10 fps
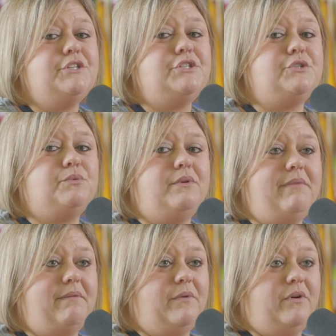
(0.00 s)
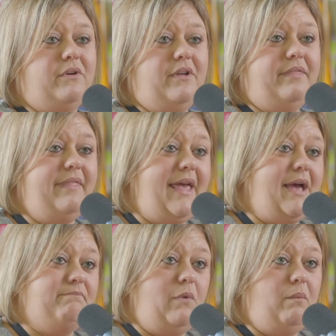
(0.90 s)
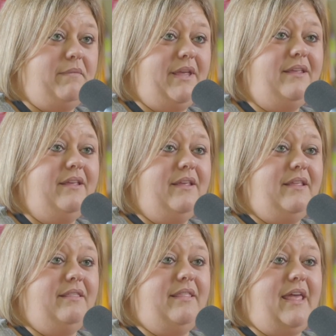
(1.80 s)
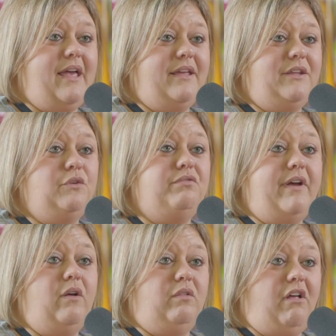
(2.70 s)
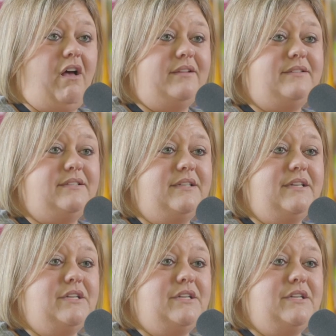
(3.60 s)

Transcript: just remember that moment that you felt lost,